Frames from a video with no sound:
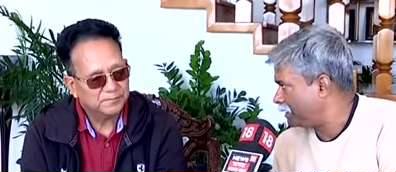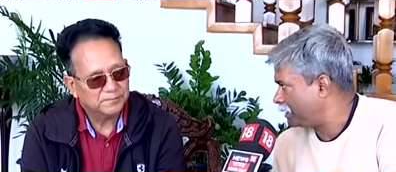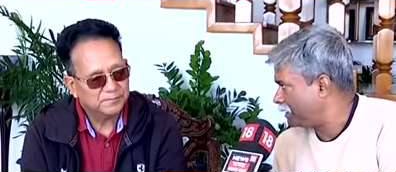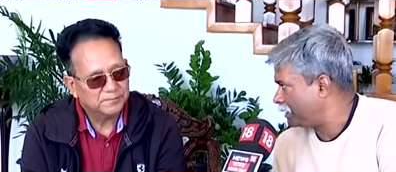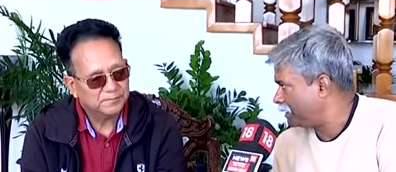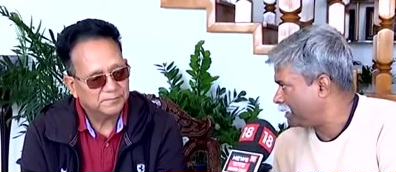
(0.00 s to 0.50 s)
Speaker 1: in an
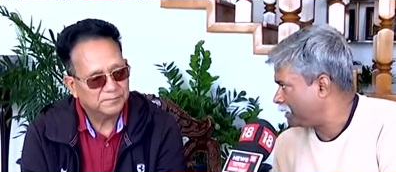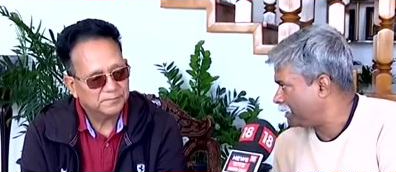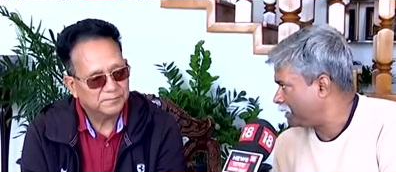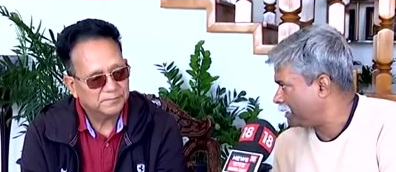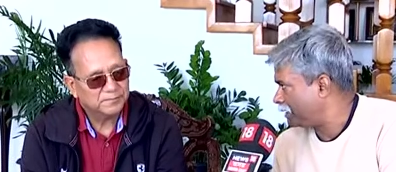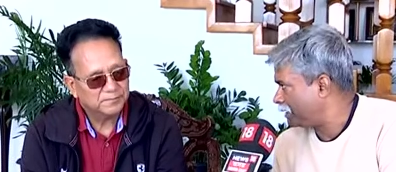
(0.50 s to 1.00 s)
absolute
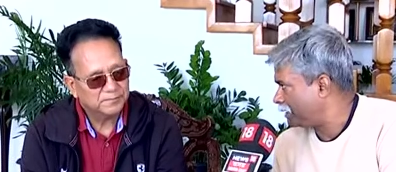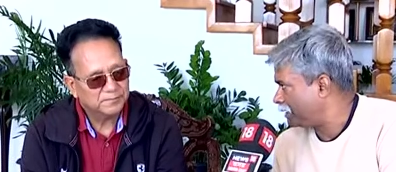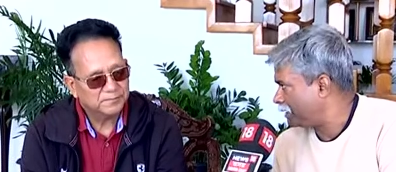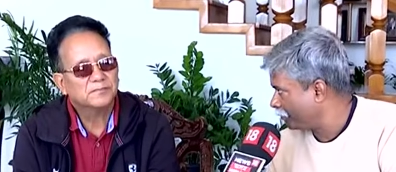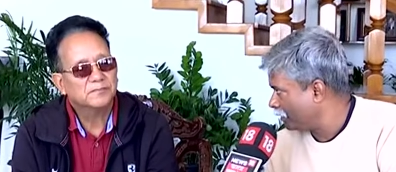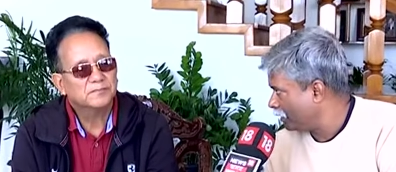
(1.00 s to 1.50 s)
way,
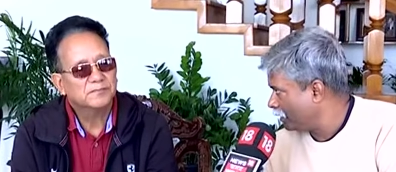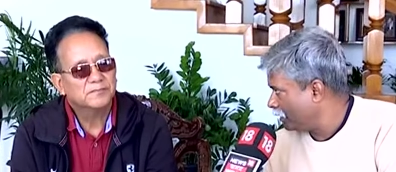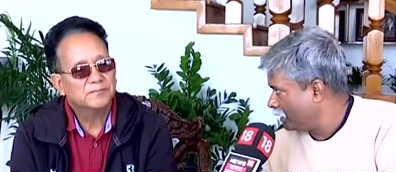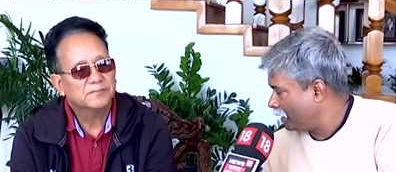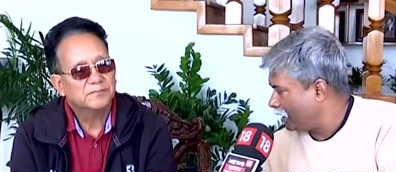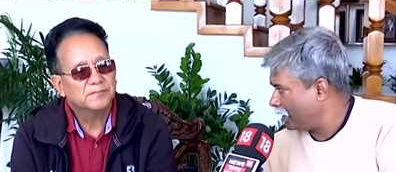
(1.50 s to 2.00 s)

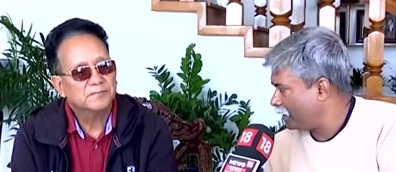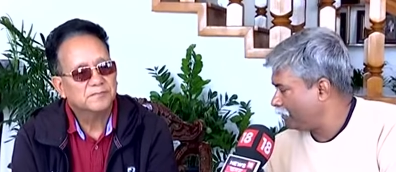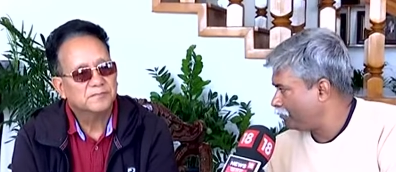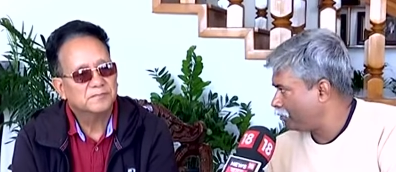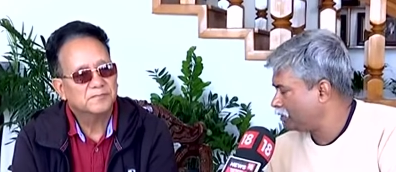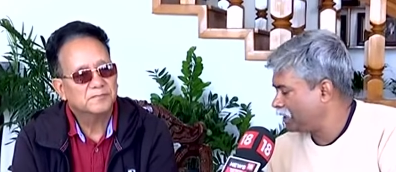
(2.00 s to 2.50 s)
and if
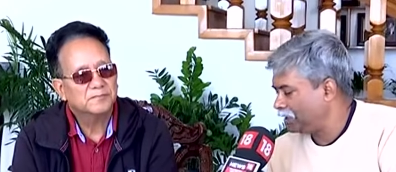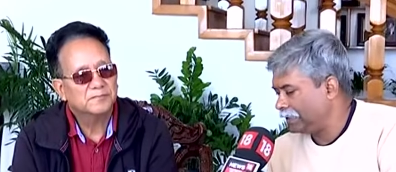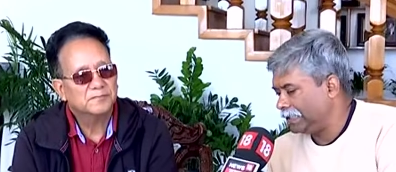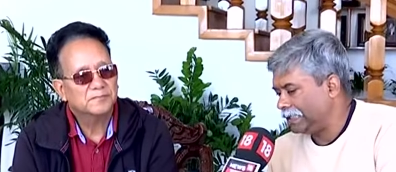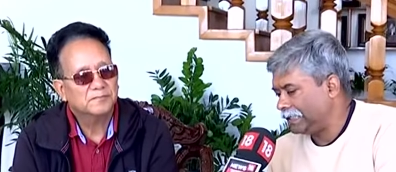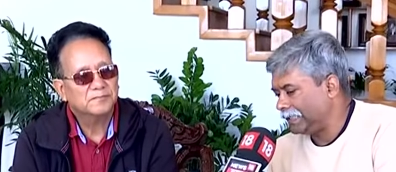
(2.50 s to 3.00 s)
for say
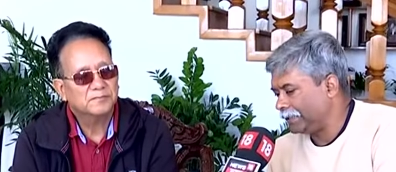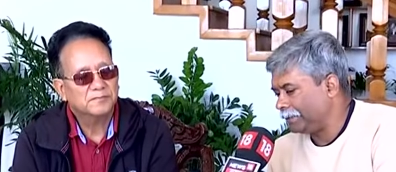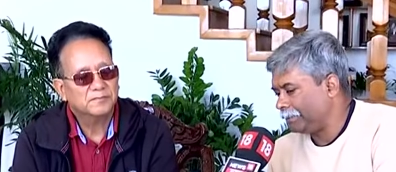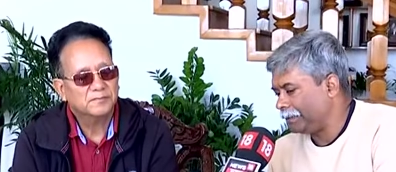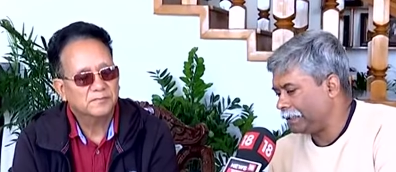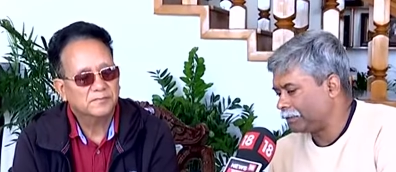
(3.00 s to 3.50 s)
uh, like
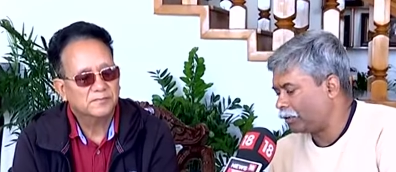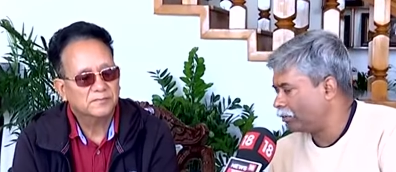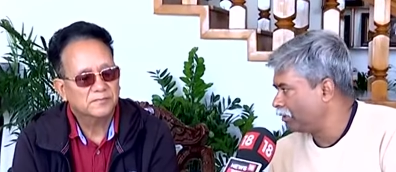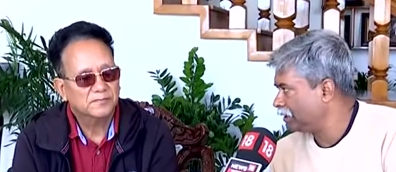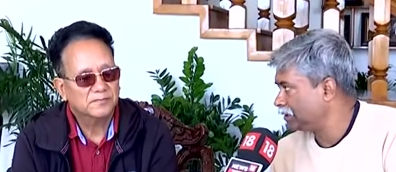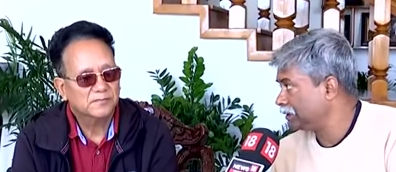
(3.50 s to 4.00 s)
uh,
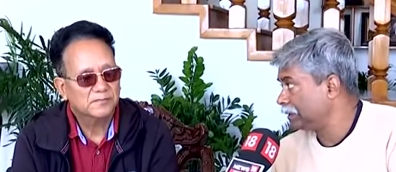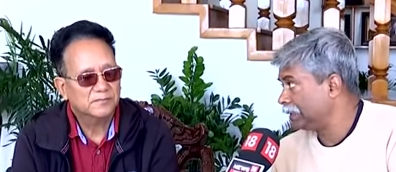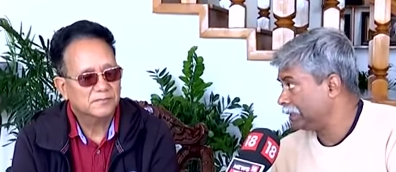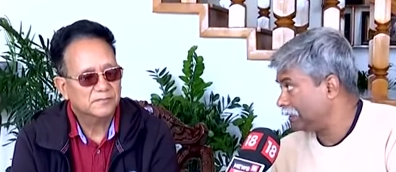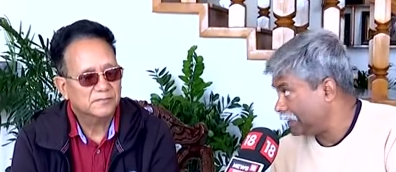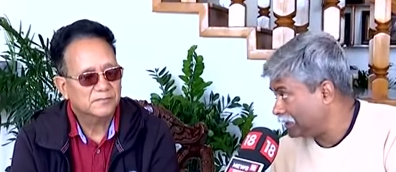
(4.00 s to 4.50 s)
Congress
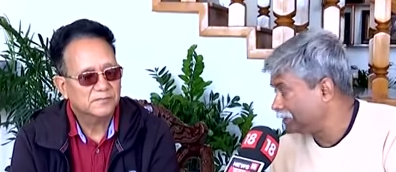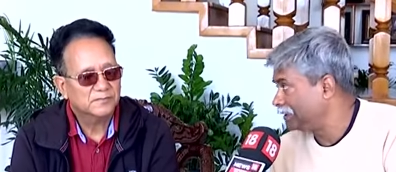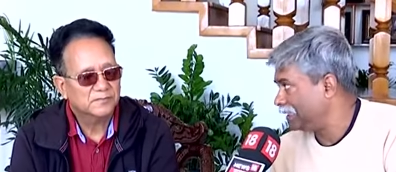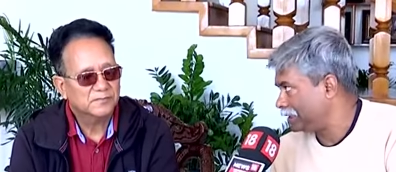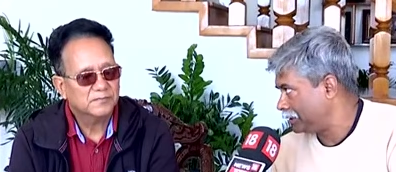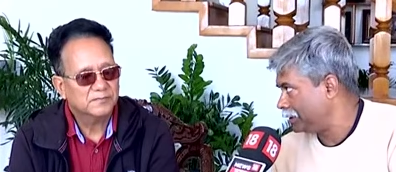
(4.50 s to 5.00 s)
does
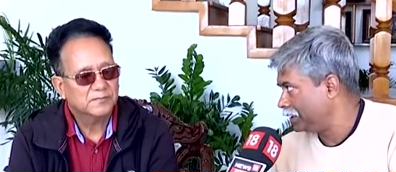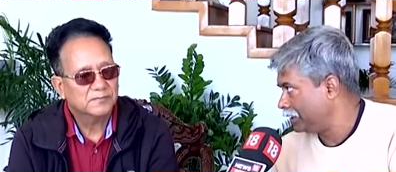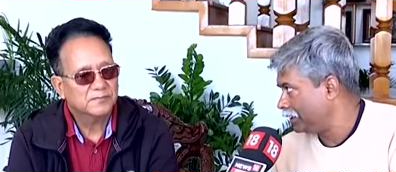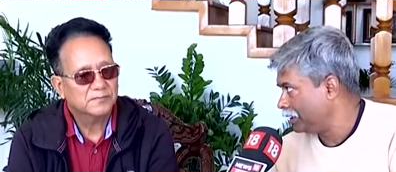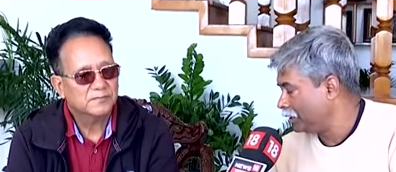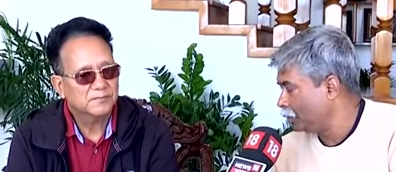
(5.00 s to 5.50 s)
get
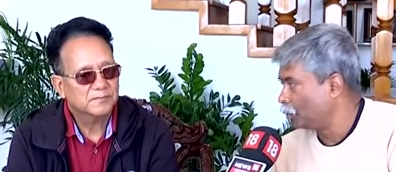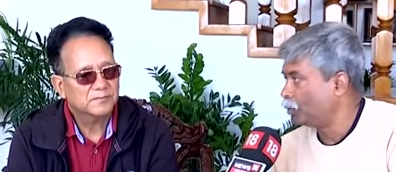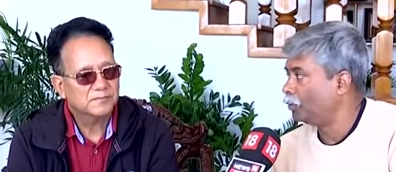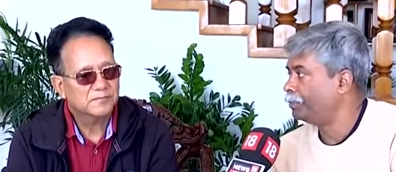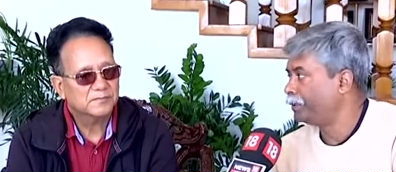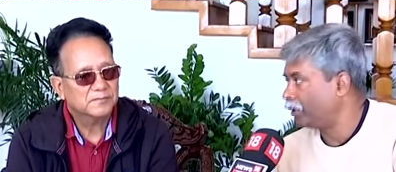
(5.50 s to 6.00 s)
to
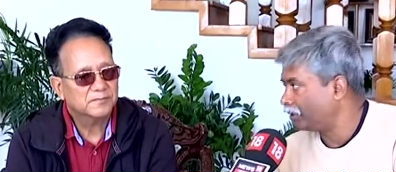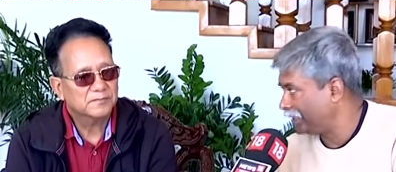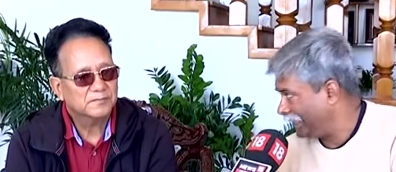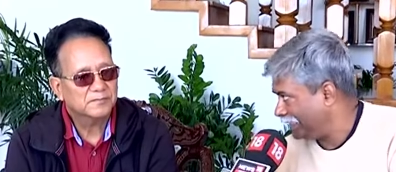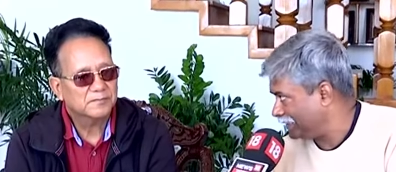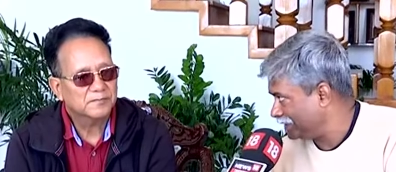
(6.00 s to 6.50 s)
go beyond
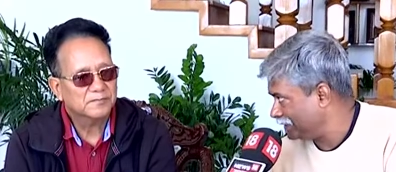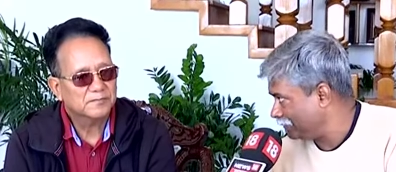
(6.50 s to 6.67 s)
eight.